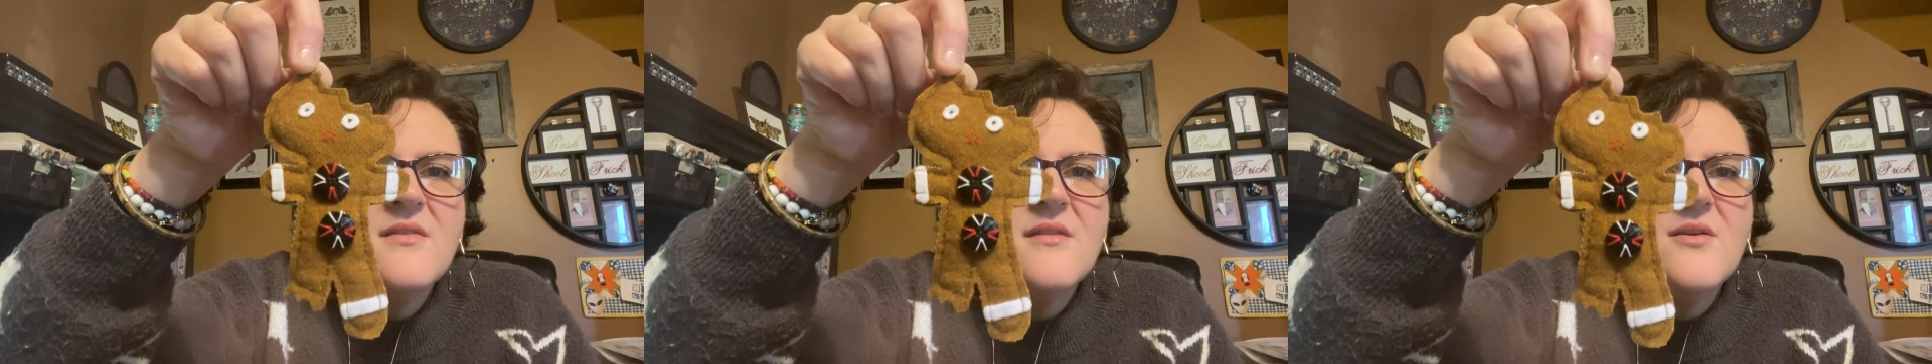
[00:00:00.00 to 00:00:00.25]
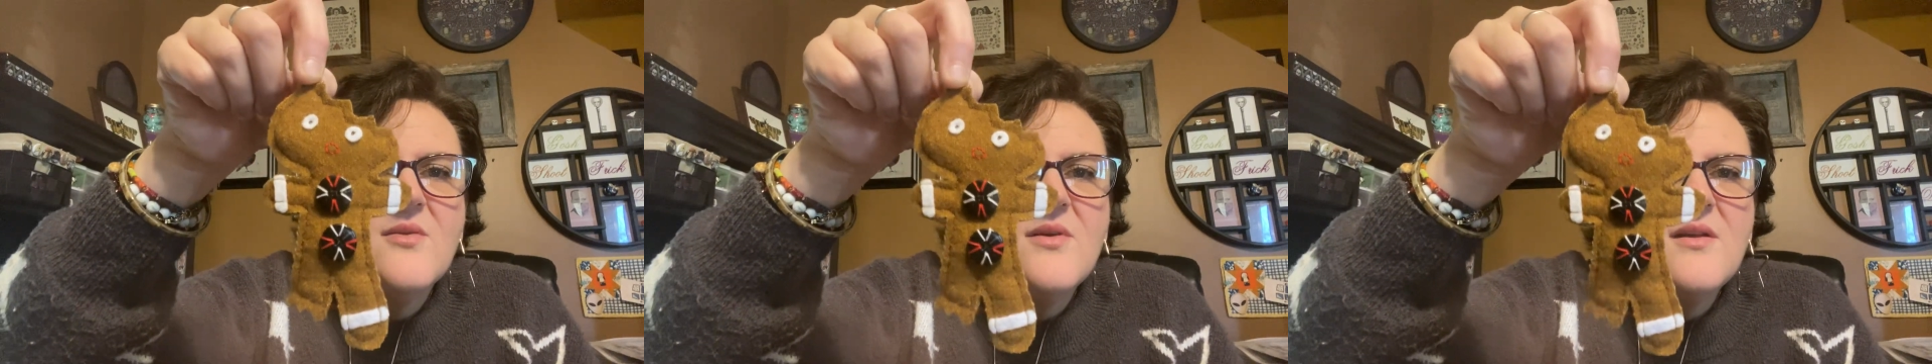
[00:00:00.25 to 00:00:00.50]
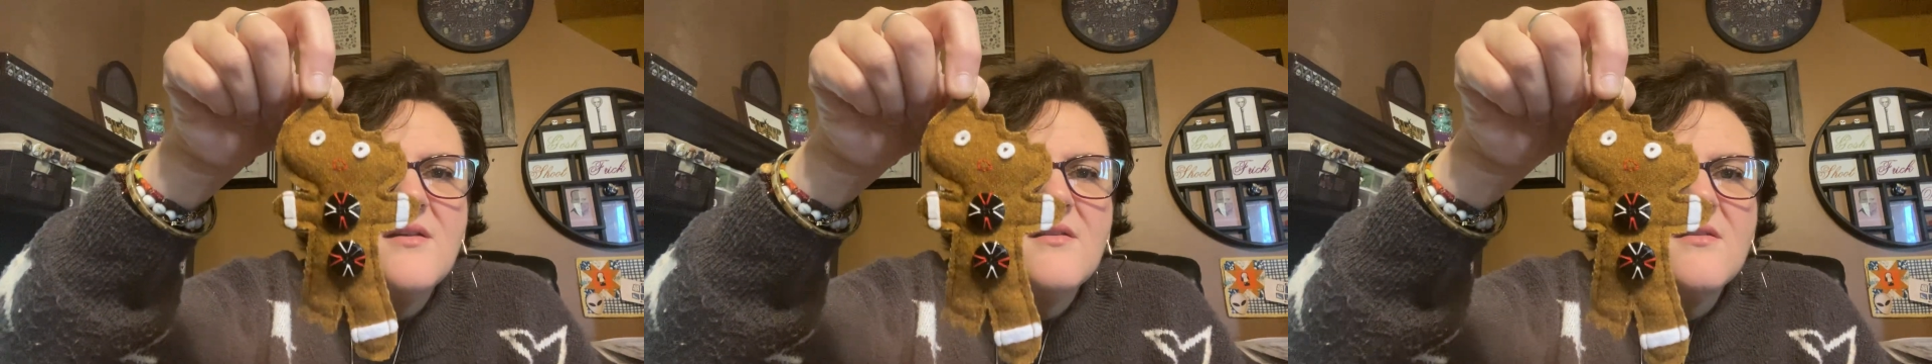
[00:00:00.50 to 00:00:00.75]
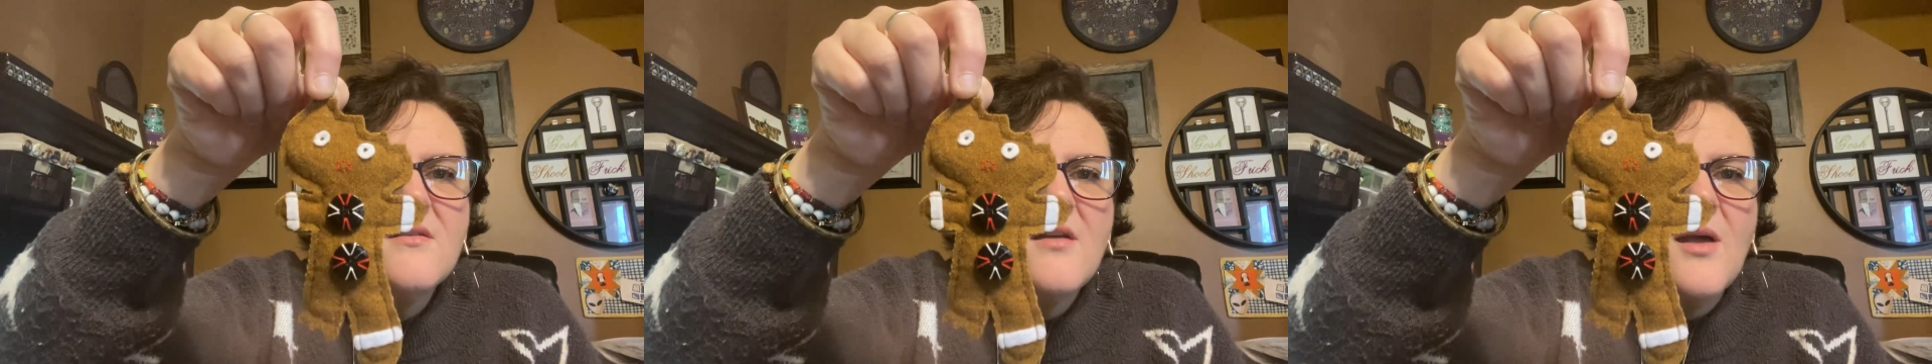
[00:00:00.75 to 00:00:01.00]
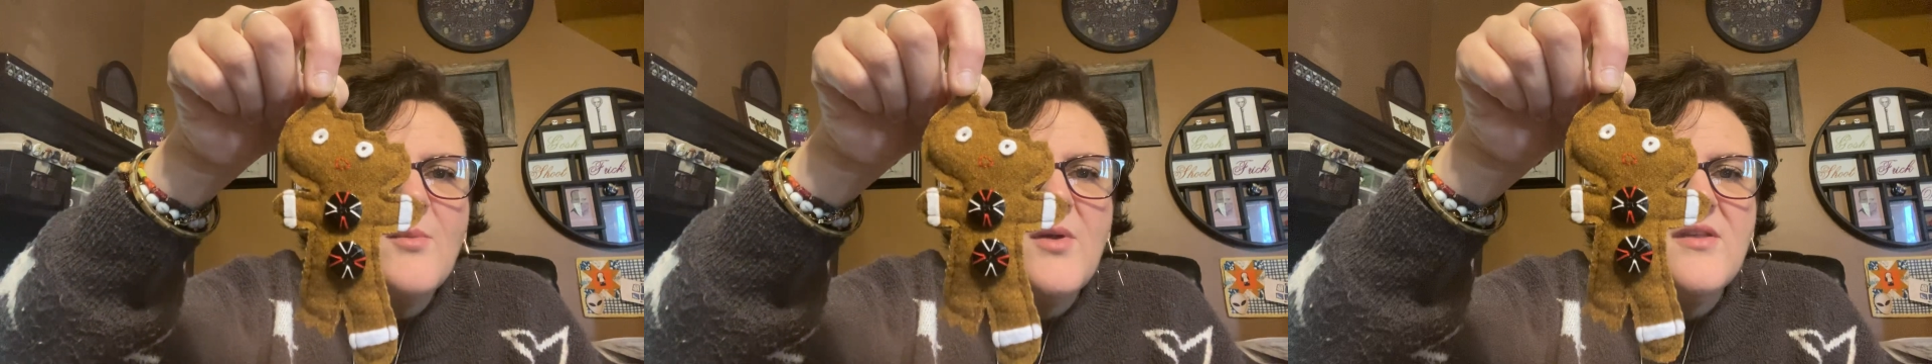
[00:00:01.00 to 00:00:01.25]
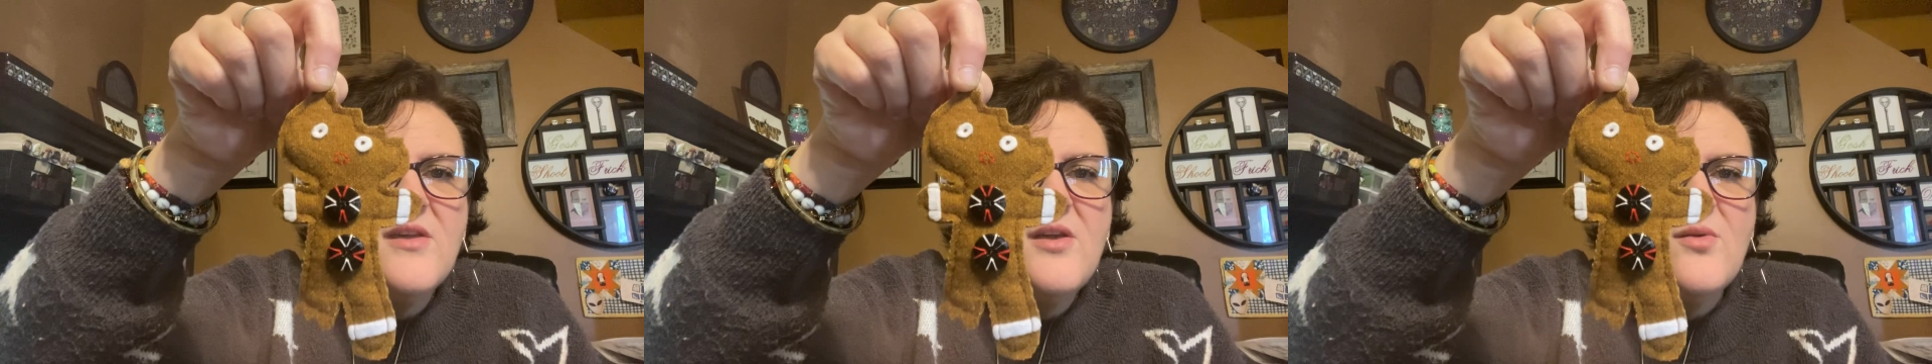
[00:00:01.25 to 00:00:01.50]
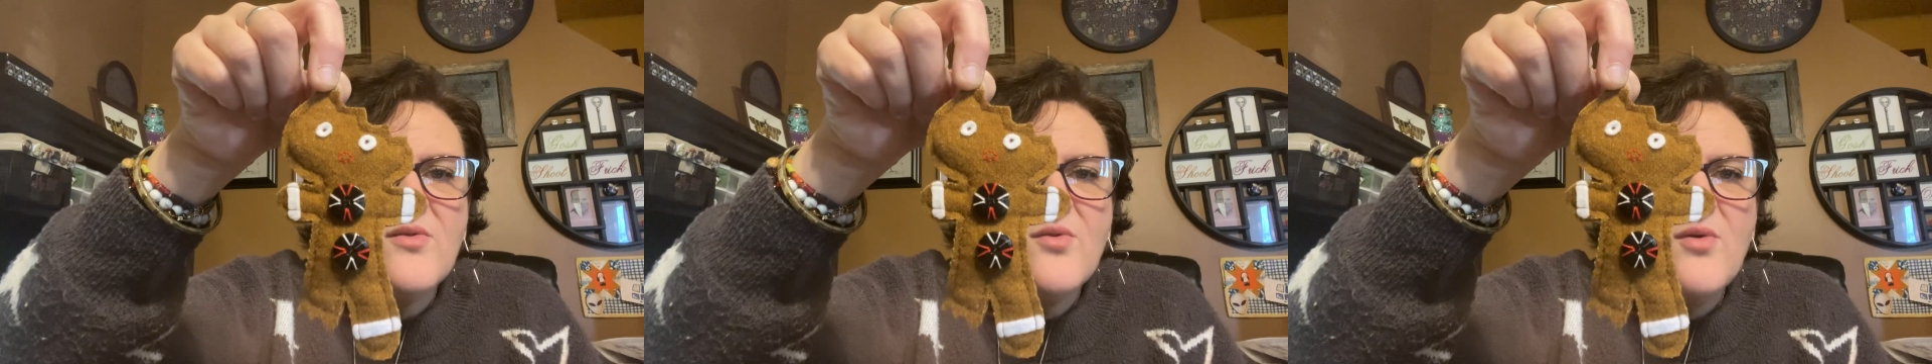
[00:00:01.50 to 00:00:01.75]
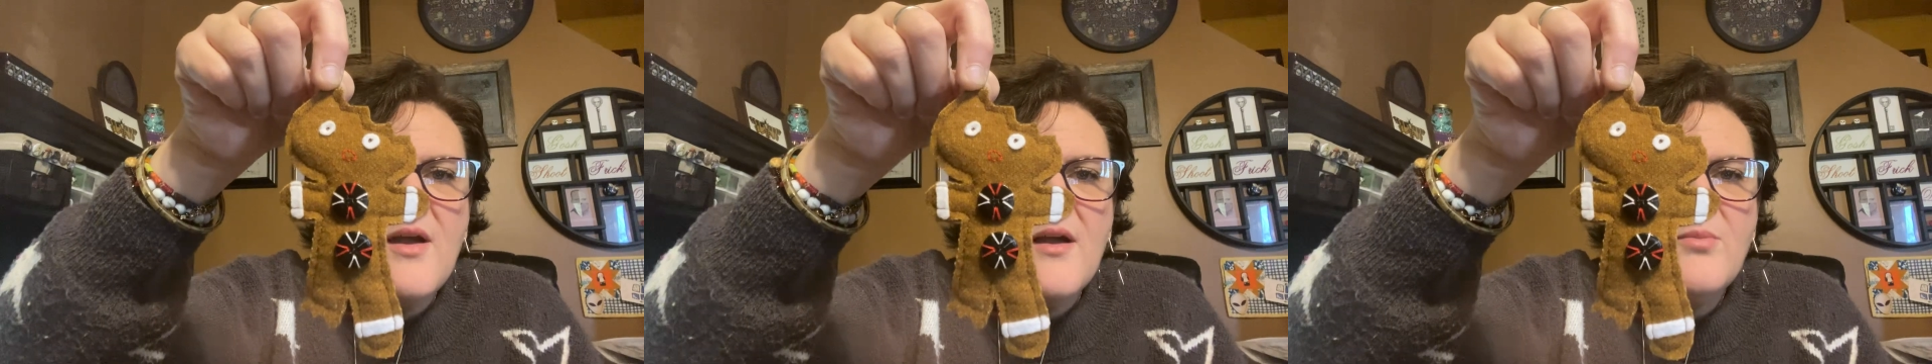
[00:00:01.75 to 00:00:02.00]
there he is. I mean, he's cute as
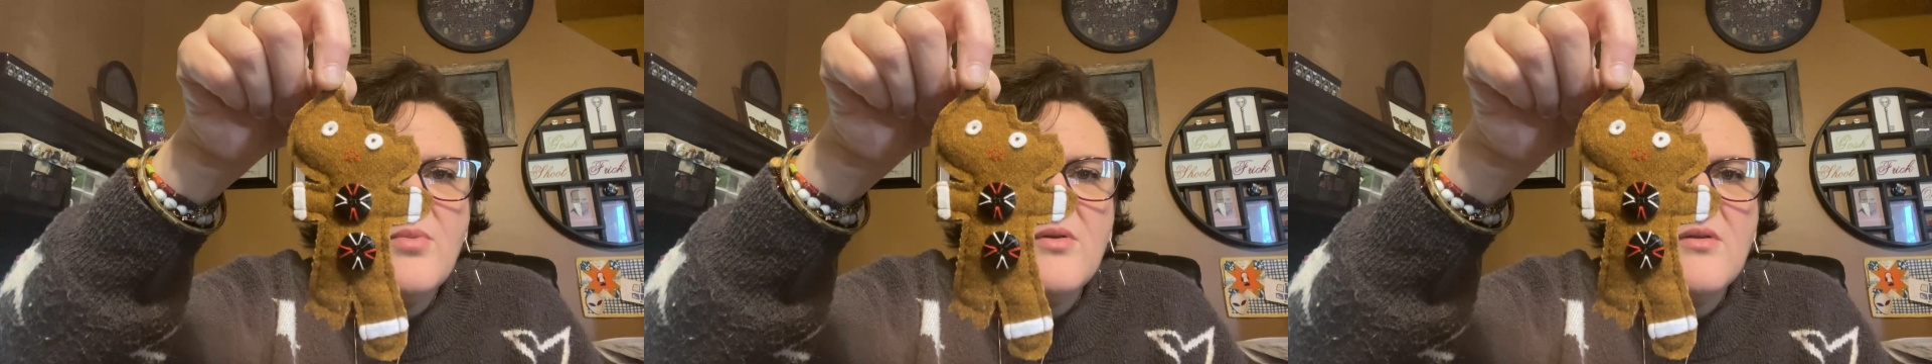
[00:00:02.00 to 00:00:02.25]
crap.